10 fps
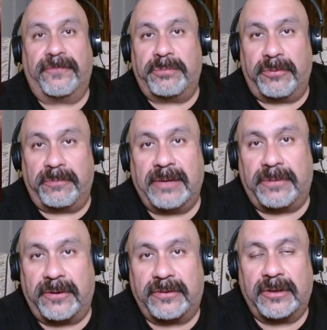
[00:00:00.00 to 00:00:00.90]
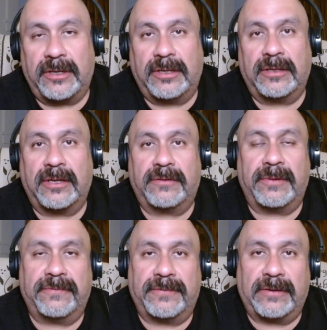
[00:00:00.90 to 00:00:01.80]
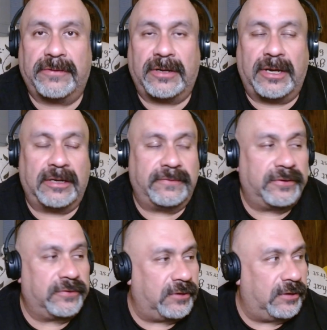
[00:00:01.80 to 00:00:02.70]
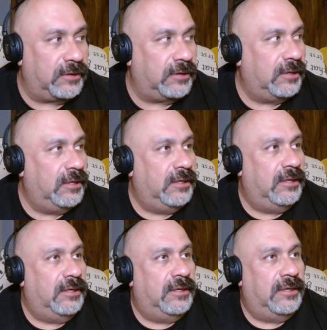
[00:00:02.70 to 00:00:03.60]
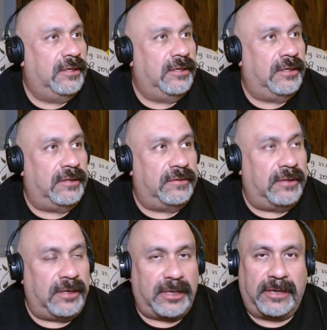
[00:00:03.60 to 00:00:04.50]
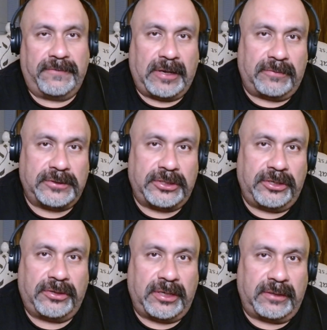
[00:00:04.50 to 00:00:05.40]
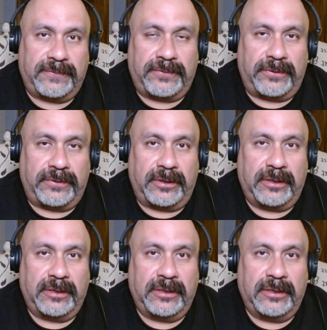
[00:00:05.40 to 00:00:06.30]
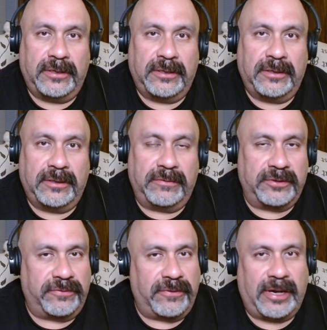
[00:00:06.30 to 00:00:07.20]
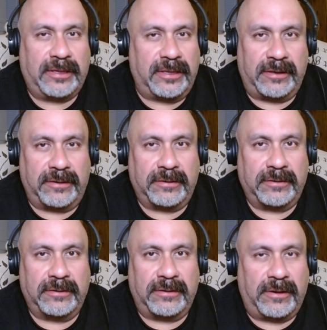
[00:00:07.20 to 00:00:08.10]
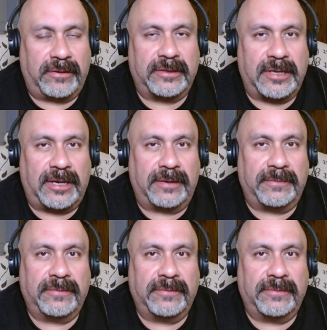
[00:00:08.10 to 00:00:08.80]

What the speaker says: Me personally, that's my favorite line of this song, is the love I was looking for was right there all the time.